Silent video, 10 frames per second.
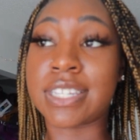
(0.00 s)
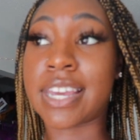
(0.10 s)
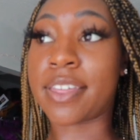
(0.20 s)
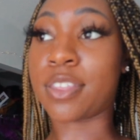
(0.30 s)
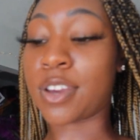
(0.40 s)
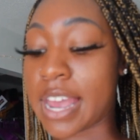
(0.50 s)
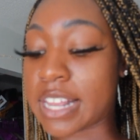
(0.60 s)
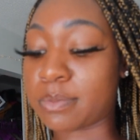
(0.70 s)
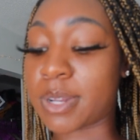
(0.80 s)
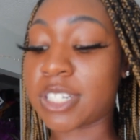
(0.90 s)
together
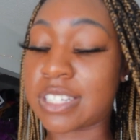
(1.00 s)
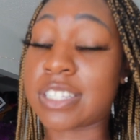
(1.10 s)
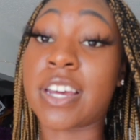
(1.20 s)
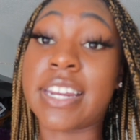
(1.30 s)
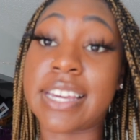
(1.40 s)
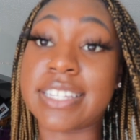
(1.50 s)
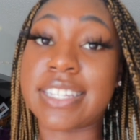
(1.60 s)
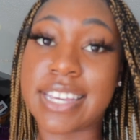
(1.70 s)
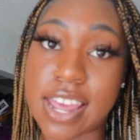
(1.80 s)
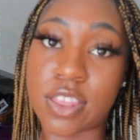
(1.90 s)
as much as it's gonna get
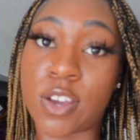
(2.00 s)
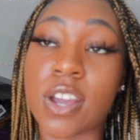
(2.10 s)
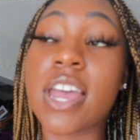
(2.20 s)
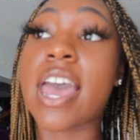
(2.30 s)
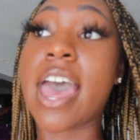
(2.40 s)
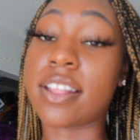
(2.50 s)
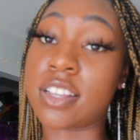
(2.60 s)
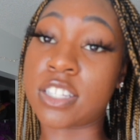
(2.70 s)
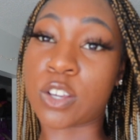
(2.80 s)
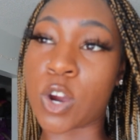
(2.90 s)
together at
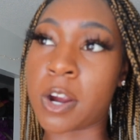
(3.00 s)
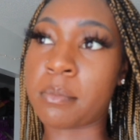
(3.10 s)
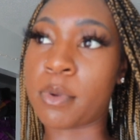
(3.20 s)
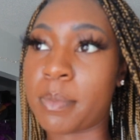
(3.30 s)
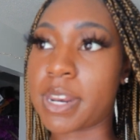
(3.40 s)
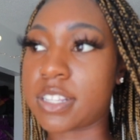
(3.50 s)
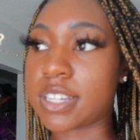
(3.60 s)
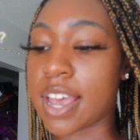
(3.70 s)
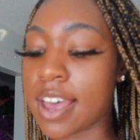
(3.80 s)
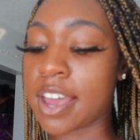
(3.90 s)
this current moment in
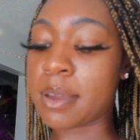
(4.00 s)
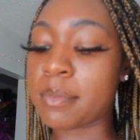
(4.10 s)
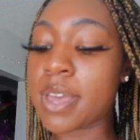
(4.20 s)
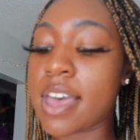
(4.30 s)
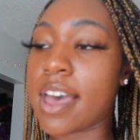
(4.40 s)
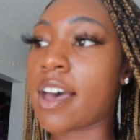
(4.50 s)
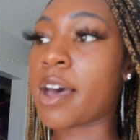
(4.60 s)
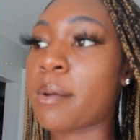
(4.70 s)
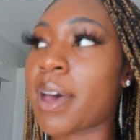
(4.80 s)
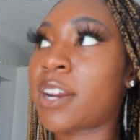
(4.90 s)
time.
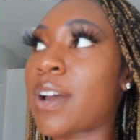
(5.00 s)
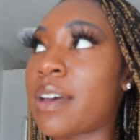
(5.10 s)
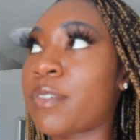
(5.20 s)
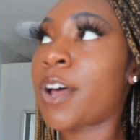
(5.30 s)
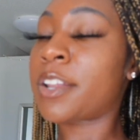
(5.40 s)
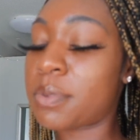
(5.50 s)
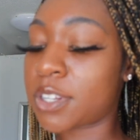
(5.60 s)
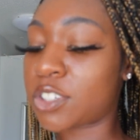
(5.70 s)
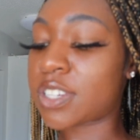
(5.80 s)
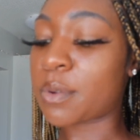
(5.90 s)
Um, I don't have all the
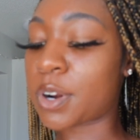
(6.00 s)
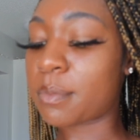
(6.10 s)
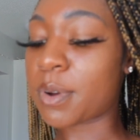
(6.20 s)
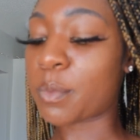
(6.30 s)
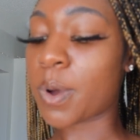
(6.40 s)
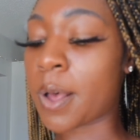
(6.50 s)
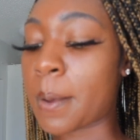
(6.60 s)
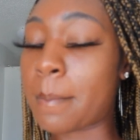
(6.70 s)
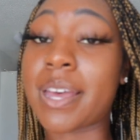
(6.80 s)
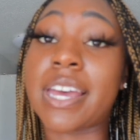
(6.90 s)
pictures I want on my
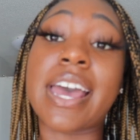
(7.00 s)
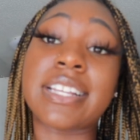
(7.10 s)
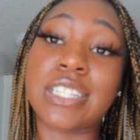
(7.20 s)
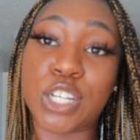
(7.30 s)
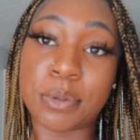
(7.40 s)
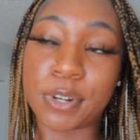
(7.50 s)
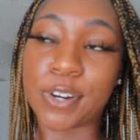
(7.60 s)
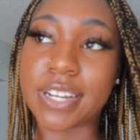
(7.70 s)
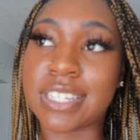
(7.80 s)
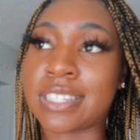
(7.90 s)
wall, but as the year
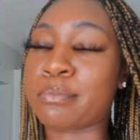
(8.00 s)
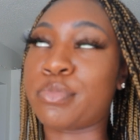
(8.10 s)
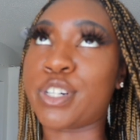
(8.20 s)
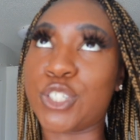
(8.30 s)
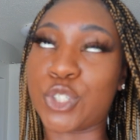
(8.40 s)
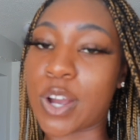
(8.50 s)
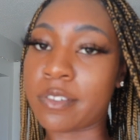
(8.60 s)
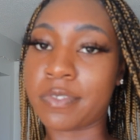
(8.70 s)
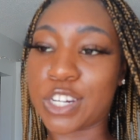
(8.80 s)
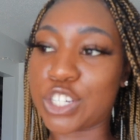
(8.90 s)
progresses, I'm pretty sure
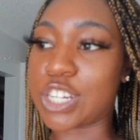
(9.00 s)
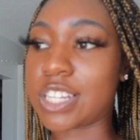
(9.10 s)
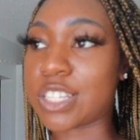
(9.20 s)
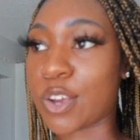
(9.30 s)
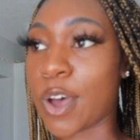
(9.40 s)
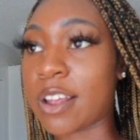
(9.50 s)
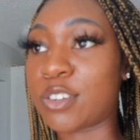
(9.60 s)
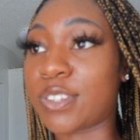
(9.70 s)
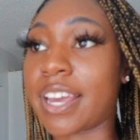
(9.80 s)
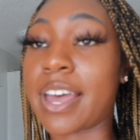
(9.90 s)
I'll finish it. So I'll
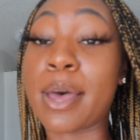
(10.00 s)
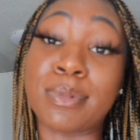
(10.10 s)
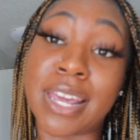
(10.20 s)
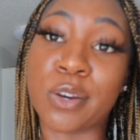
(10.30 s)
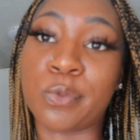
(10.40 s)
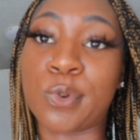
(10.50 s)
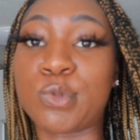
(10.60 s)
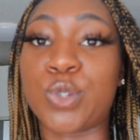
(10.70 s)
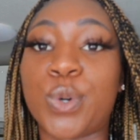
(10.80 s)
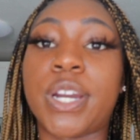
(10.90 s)
do like an updated room
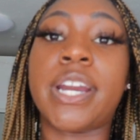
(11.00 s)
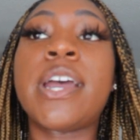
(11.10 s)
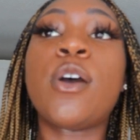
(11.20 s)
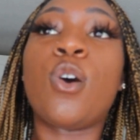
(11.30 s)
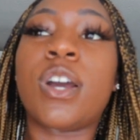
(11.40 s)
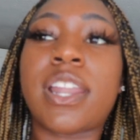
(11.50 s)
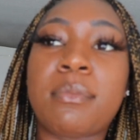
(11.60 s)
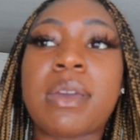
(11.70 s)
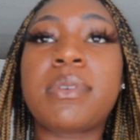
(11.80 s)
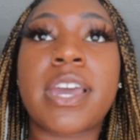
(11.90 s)
tour, or like
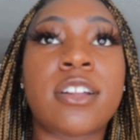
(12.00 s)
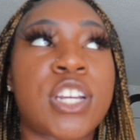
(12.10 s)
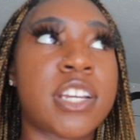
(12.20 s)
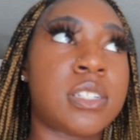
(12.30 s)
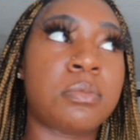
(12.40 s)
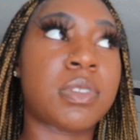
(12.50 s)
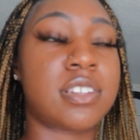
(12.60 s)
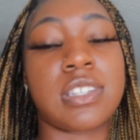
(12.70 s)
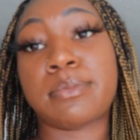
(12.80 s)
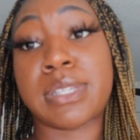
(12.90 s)
maybe I'll change some
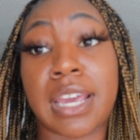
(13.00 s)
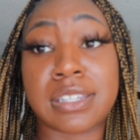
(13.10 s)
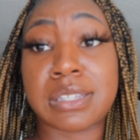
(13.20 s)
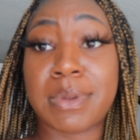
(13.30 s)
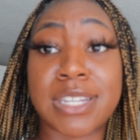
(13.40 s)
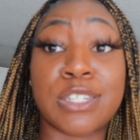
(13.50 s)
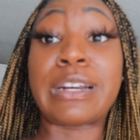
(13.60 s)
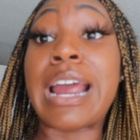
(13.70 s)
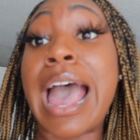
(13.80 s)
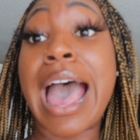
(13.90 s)
things up second
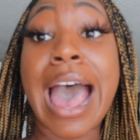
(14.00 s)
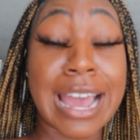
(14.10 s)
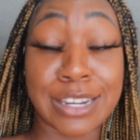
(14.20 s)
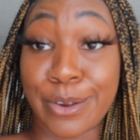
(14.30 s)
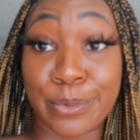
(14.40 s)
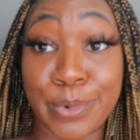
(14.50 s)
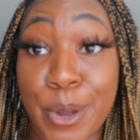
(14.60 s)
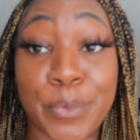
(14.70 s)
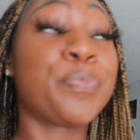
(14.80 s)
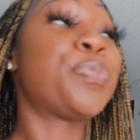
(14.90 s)
semester. I don't know.